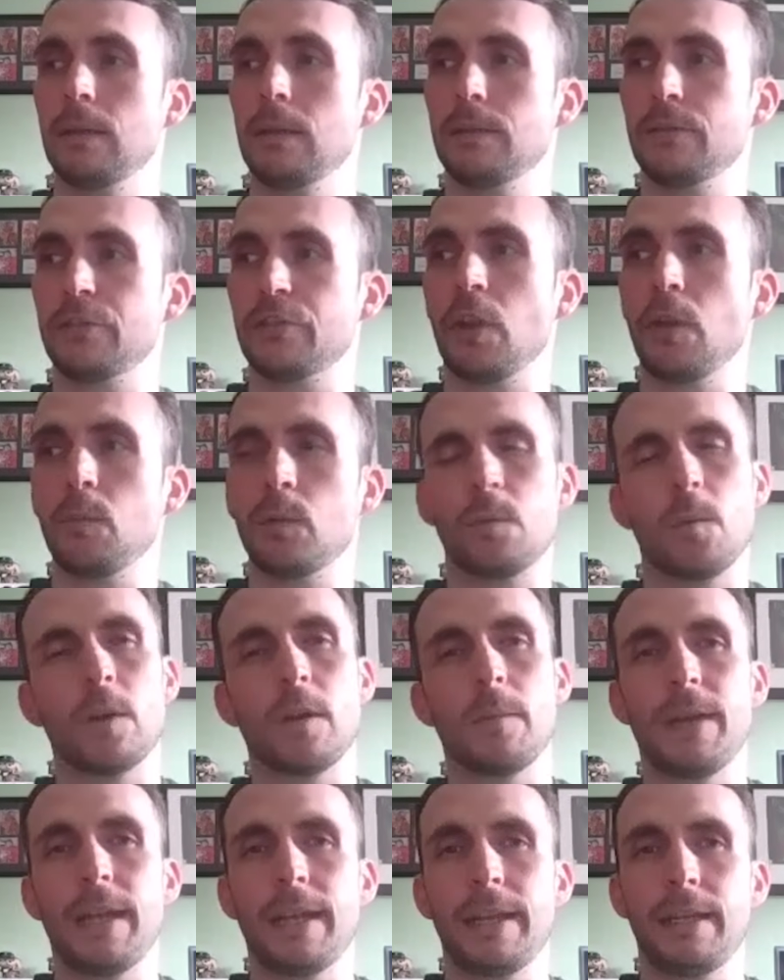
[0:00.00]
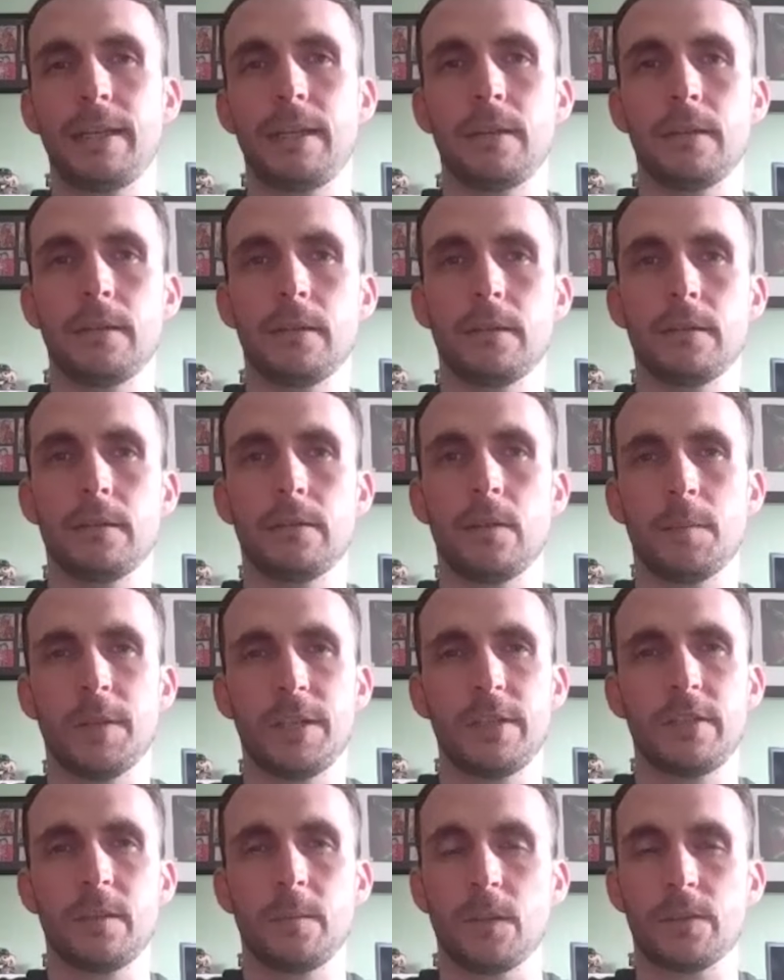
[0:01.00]
Slot would want to play Dominic
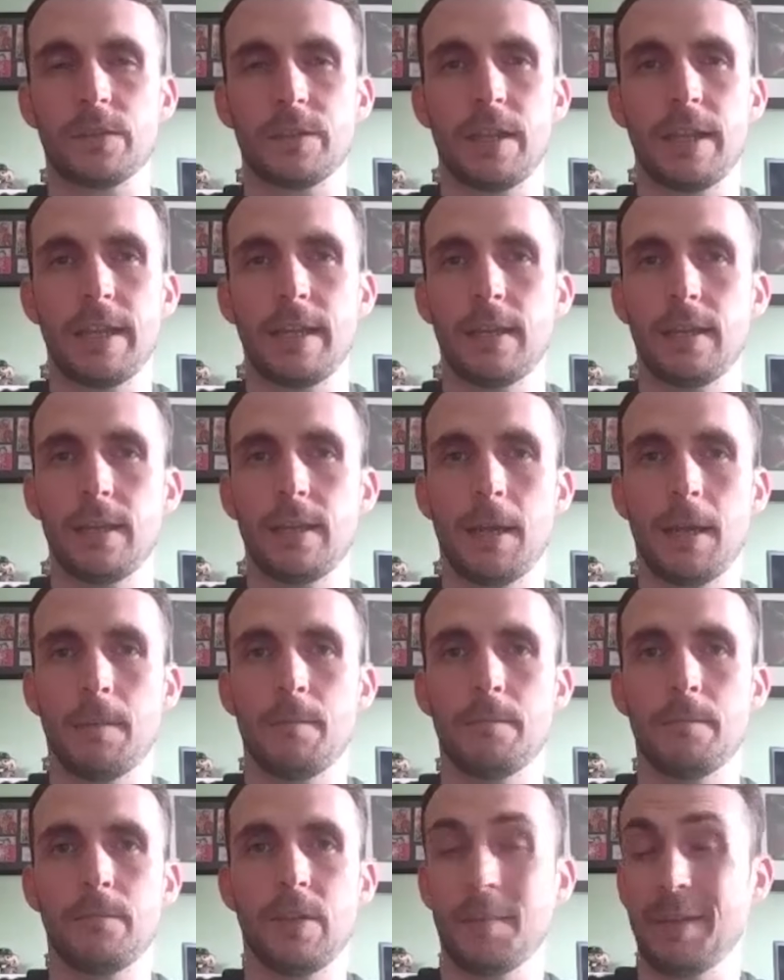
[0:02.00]
Szoboszlai.